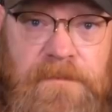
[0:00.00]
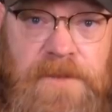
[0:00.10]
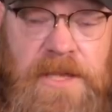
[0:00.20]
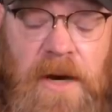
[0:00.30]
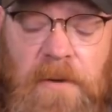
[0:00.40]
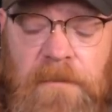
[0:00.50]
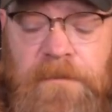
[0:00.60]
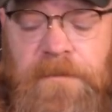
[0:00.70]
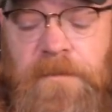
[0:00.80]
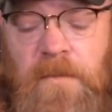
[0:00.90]
So
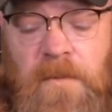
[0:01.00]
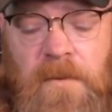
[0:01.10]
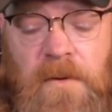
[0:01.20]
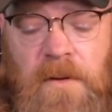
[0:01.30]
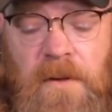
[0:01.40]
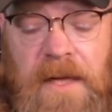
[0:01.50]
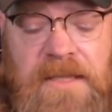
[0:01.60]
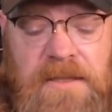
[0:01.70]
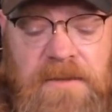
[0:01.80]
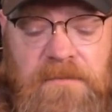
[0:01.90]

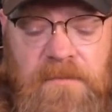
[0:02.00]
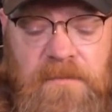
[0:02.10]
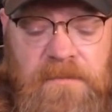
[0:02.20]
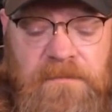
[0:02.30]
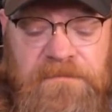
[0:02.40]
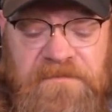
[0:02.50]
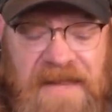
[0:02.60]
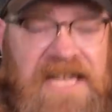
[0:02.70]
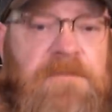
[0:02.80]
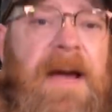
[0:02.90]
let's
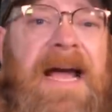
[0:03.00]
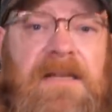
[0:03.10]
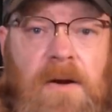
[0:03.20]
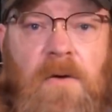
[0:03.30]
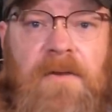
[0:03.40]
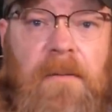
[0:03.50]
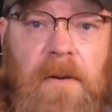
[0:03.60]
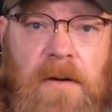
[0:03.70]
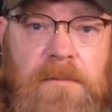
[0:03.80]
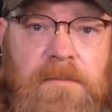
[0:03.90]
flash back to
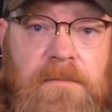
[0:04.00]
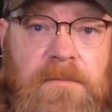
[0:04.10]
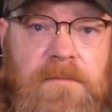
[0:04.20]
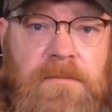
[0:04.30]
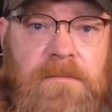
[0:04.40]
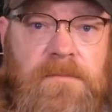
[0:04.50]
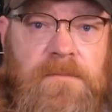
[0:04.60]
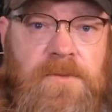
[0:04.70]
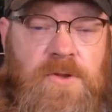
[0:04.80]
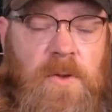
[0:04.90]
November
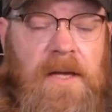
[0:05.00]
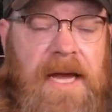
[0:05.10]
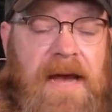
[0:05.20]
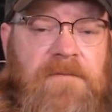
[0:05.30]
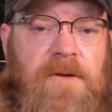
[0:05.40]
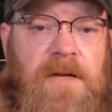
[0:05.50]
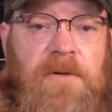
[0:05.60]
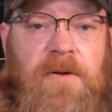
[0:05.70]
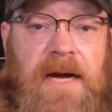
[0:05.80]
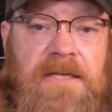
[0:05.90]
shortly after
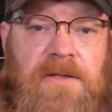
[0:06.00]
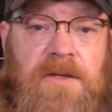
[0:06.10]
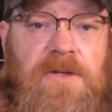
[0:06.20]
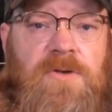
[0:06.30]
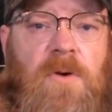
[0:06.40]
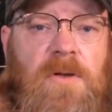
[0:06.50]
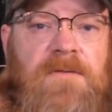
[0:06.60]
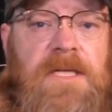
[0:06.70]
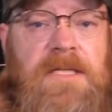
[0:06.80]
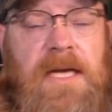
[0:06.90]
Democrats took control
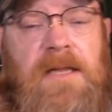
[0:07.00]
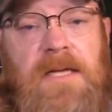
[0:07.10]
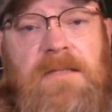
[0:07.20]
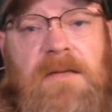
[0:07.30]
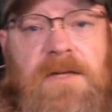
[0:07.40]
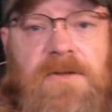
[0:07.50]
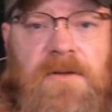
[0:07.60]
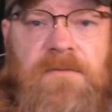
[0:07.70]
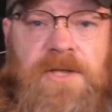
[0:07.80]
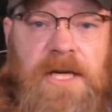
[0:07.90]
of the state legislature
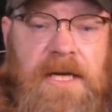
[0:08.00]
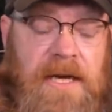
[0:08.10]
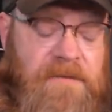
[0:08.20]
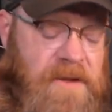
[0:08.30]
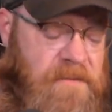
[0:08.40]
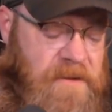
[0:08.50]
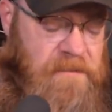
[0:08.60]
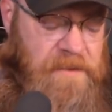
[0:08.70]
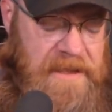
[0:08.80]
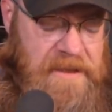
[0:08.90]
in Virginia, giving them
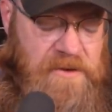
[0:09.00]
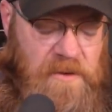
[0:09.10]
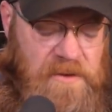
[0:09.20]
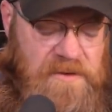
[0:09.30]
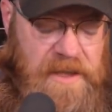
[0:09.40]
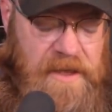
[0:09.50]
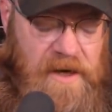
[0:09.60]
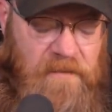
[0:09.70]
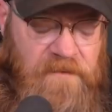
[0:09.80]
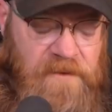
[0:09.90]
complete control of the state
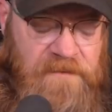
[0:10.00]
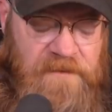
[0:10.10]
government for the